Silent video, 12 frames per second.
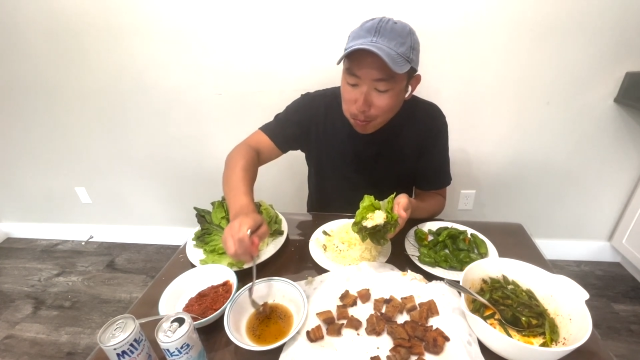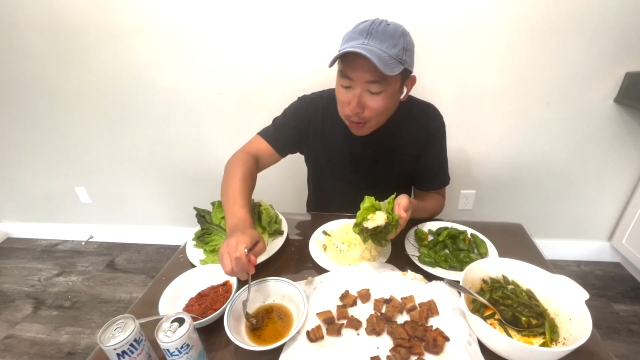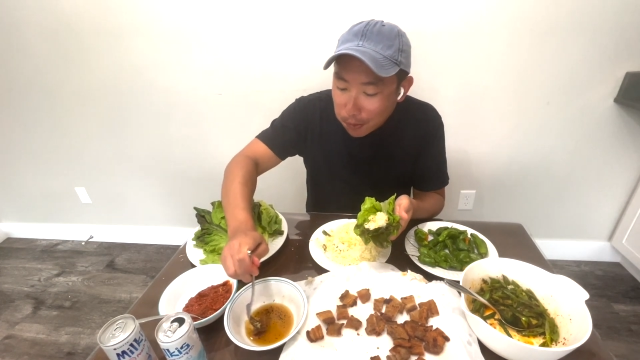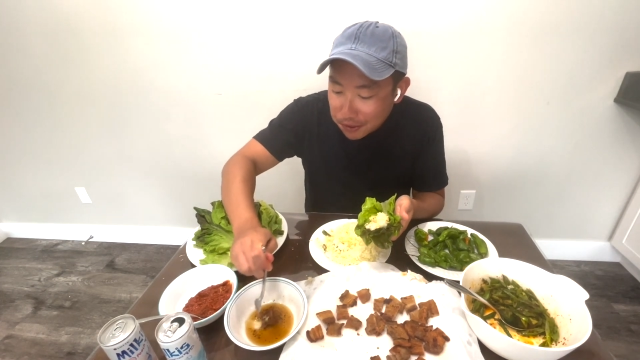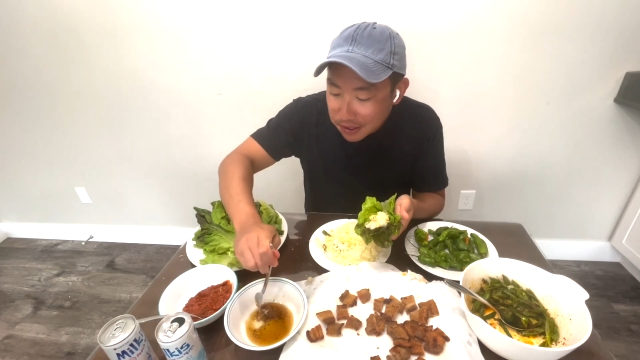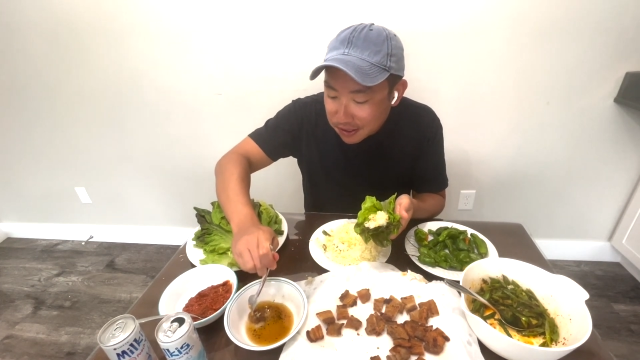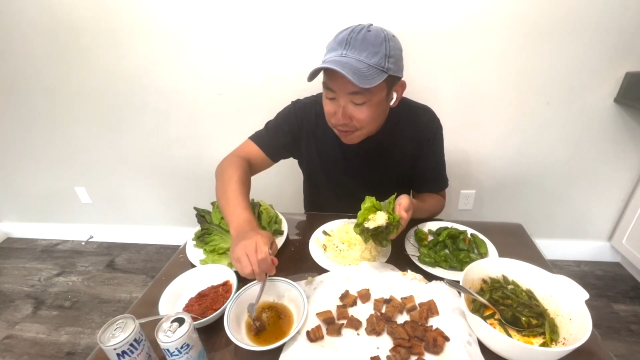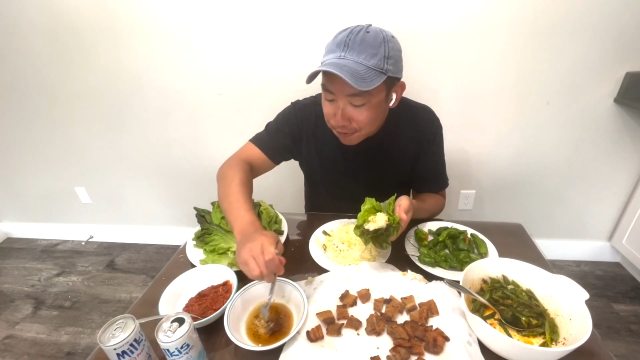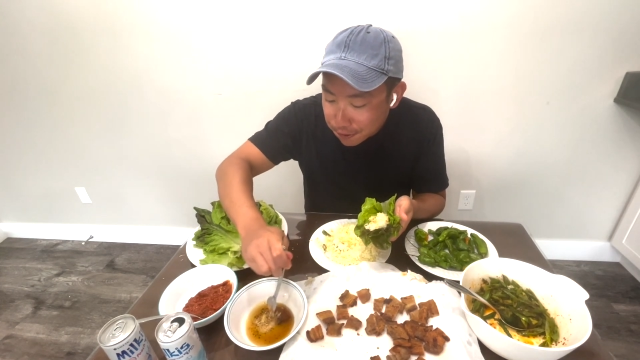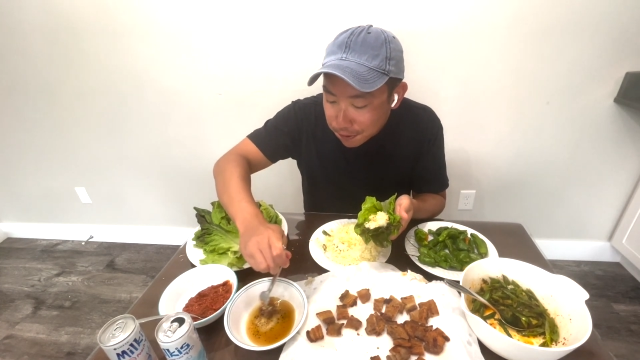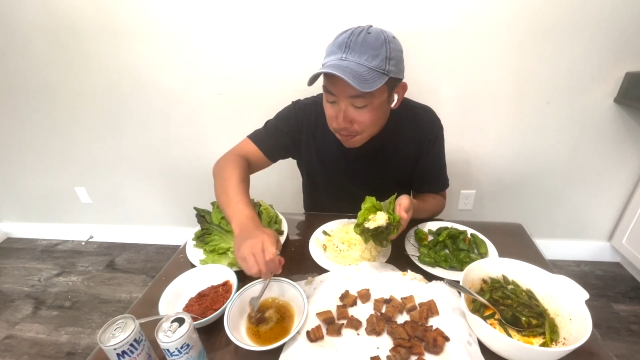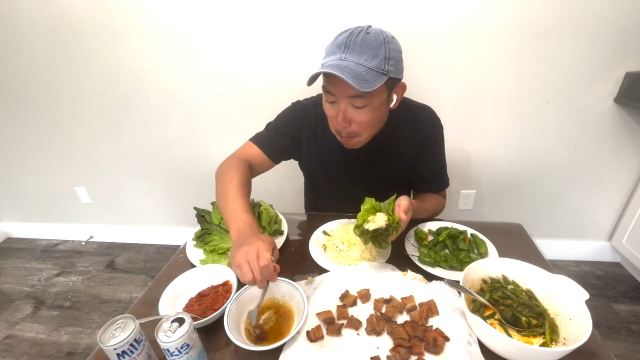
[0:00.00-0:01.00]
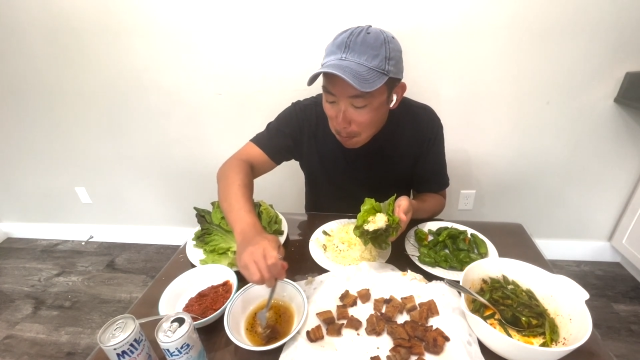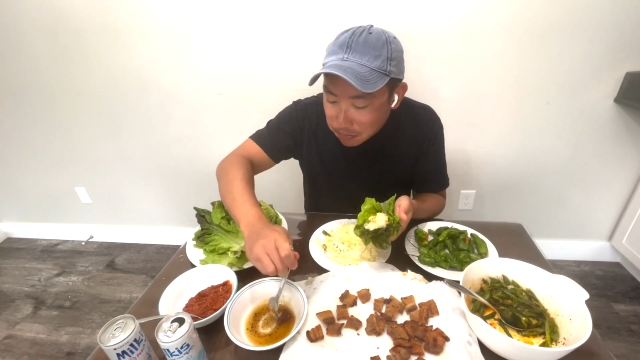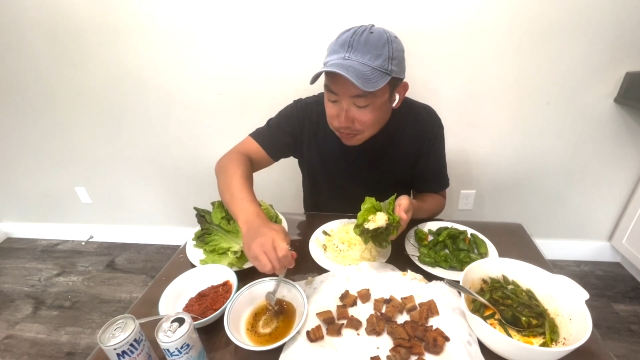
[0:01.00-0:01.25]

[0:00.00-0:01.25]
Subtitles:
when I eat food.